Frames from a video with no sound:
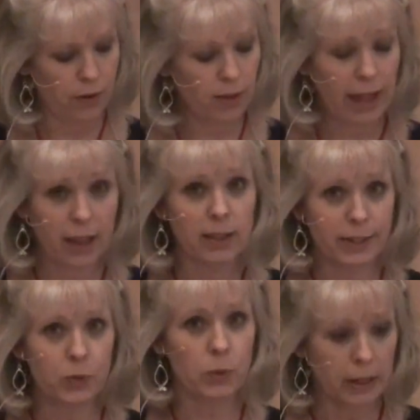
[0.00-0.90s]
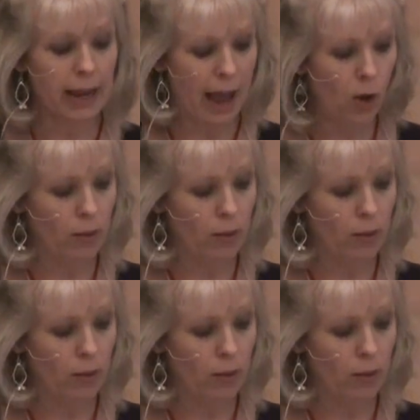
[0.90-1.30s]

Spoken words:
like literally out